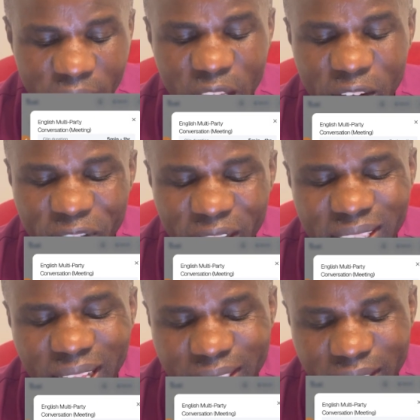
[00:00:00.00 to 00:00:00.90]
You
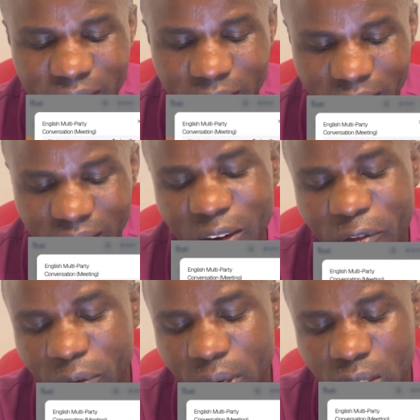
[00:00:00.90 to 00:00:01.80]
invite at least 3
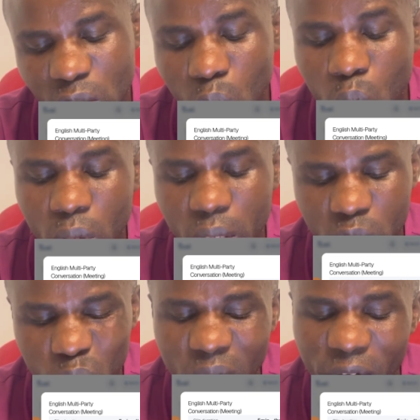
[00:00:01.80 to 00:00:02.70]
friends or
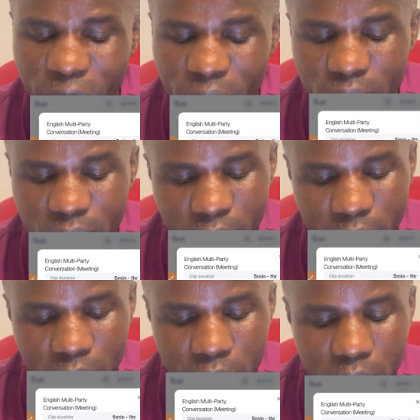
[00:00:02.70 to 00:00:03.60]
colleagues who are fluent in
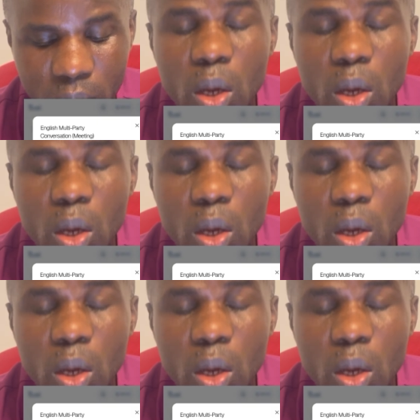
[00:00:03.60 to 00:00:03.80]
English